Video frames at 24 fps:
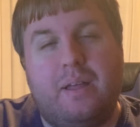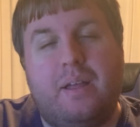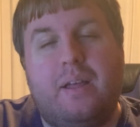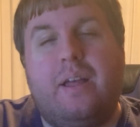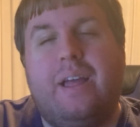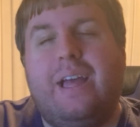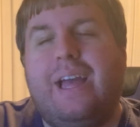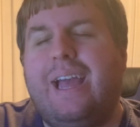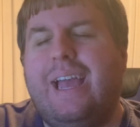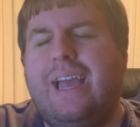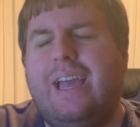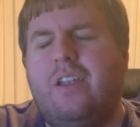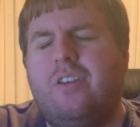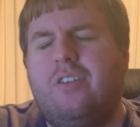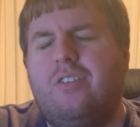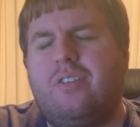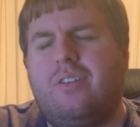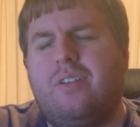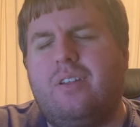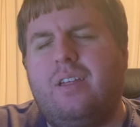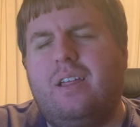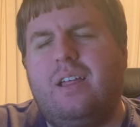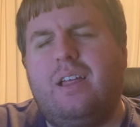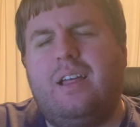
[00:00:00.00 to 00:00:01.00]
And,
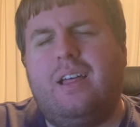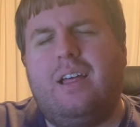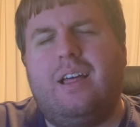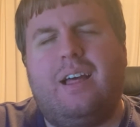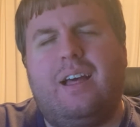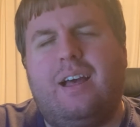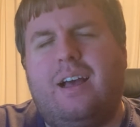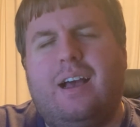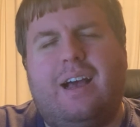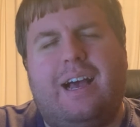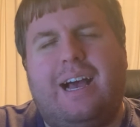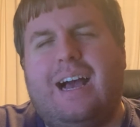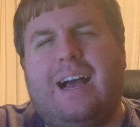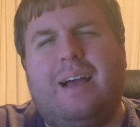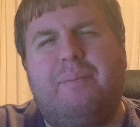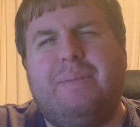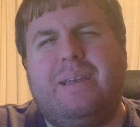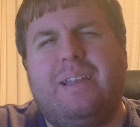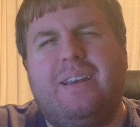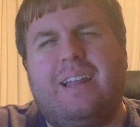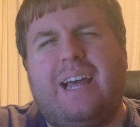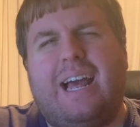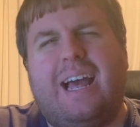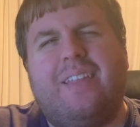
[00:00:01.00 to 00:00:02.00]
I
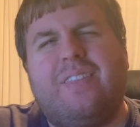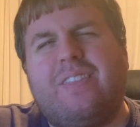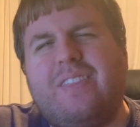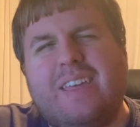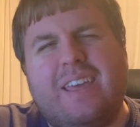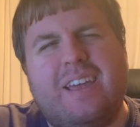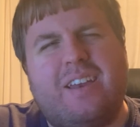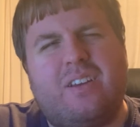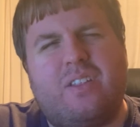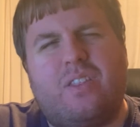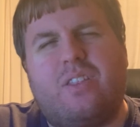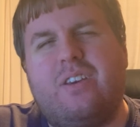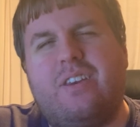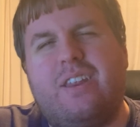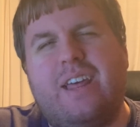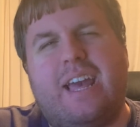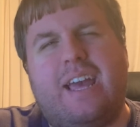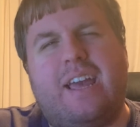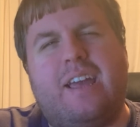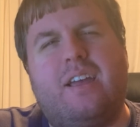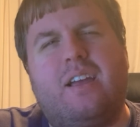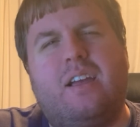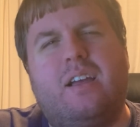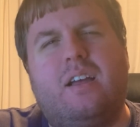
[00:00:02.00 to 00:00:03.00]
mean, at the end of the
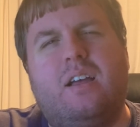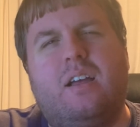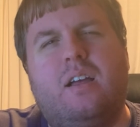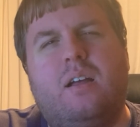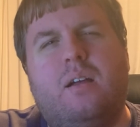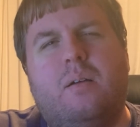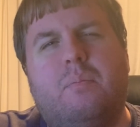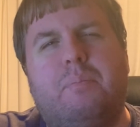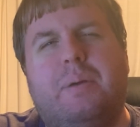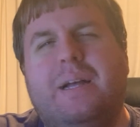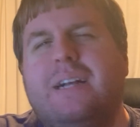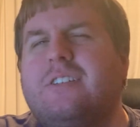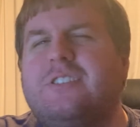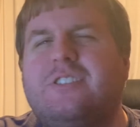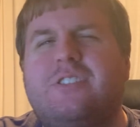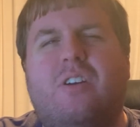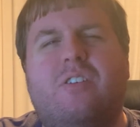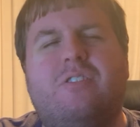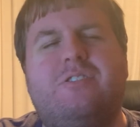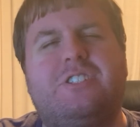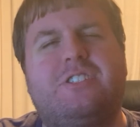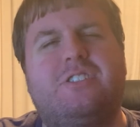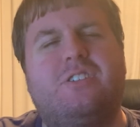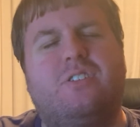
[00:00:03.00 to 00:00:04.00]
day, Pixar
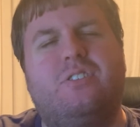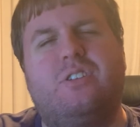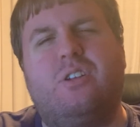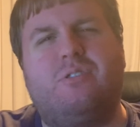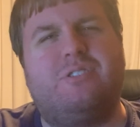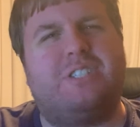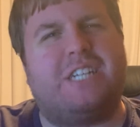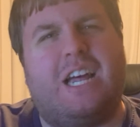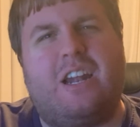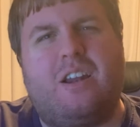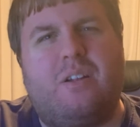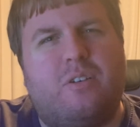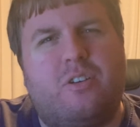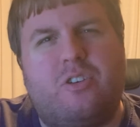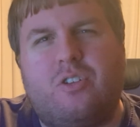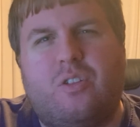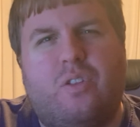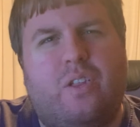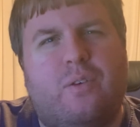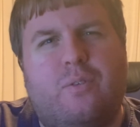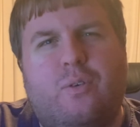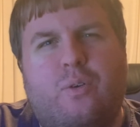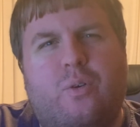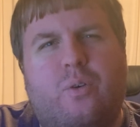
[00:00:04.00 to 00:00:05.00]
still knows how to
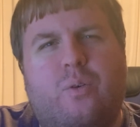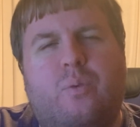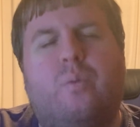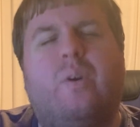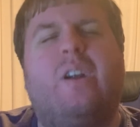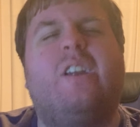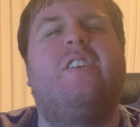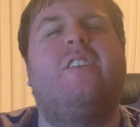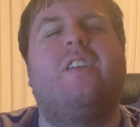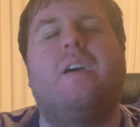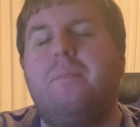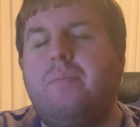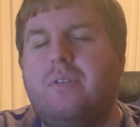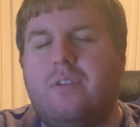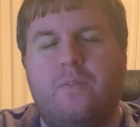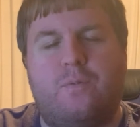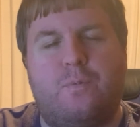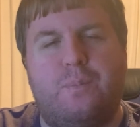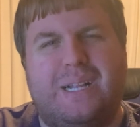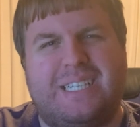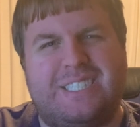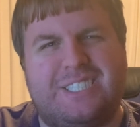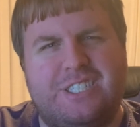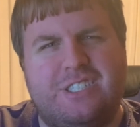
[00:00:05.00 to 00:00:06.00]
deliver redemptive
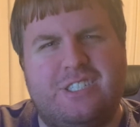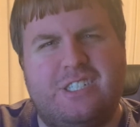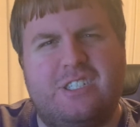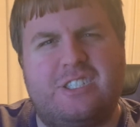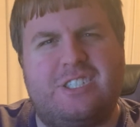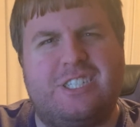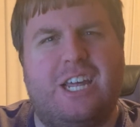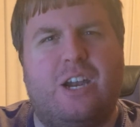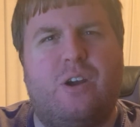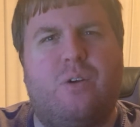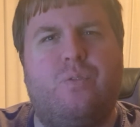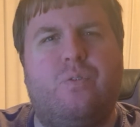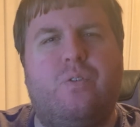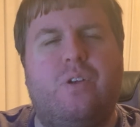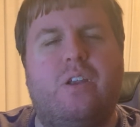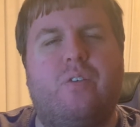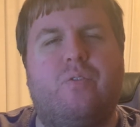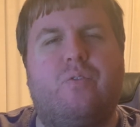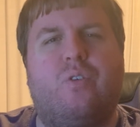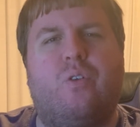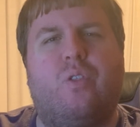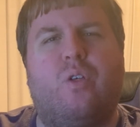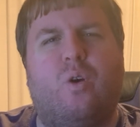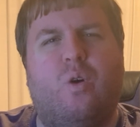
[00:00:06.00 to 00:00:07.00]
messages that are fit
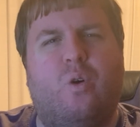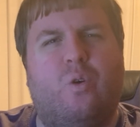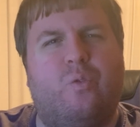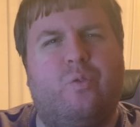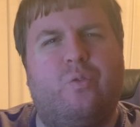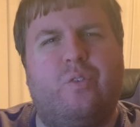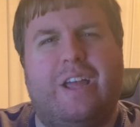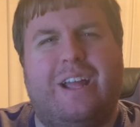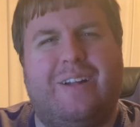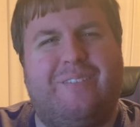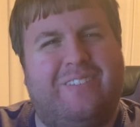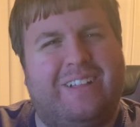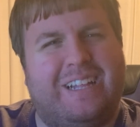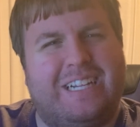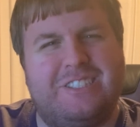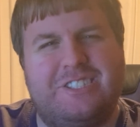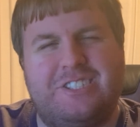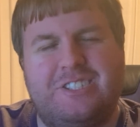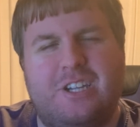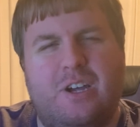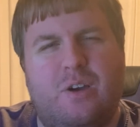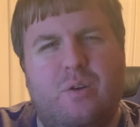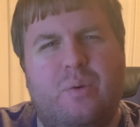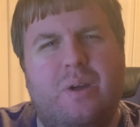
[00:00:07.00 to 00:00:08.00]
for the whole family,
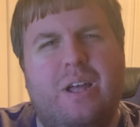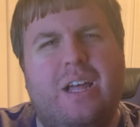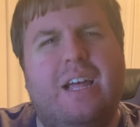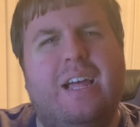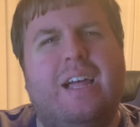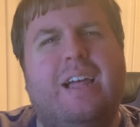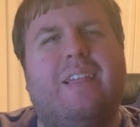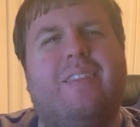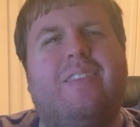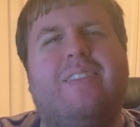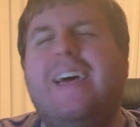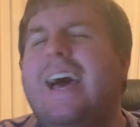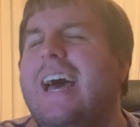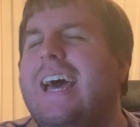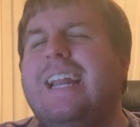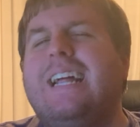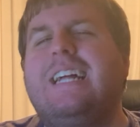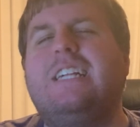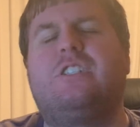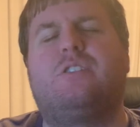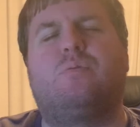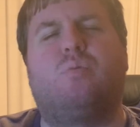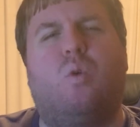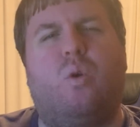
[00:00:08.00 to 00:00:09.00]
so that
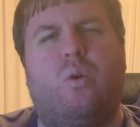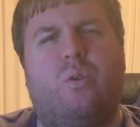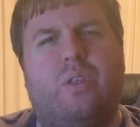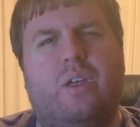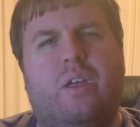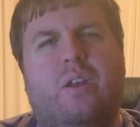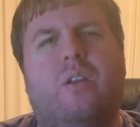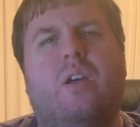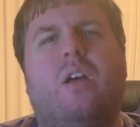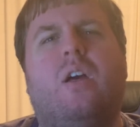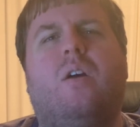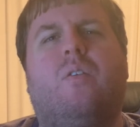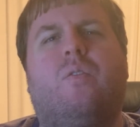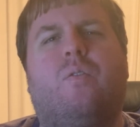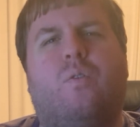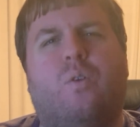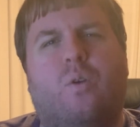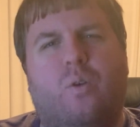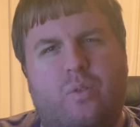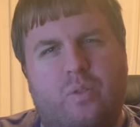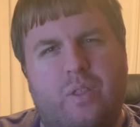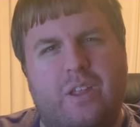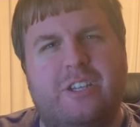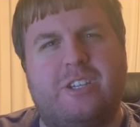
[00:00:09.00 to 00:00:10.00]
is worth it
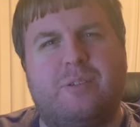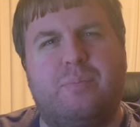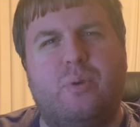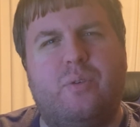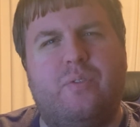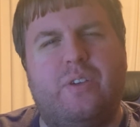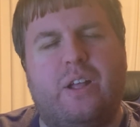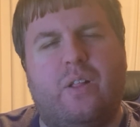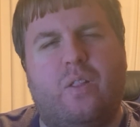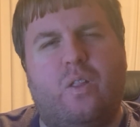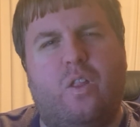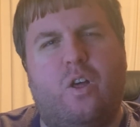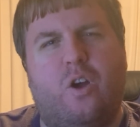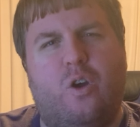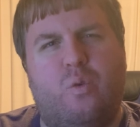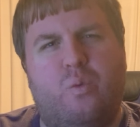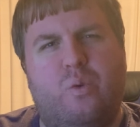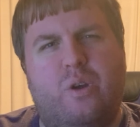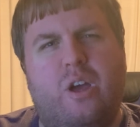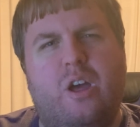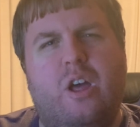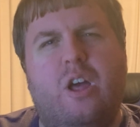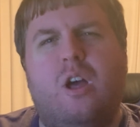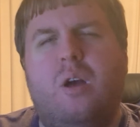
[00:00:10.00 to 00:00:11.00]
for this movie
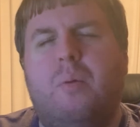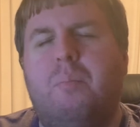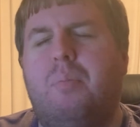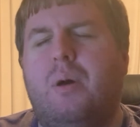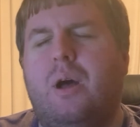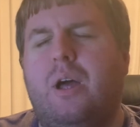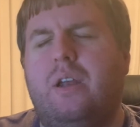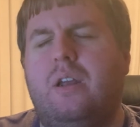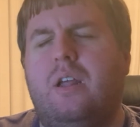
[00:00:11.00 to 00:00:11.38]
alone. But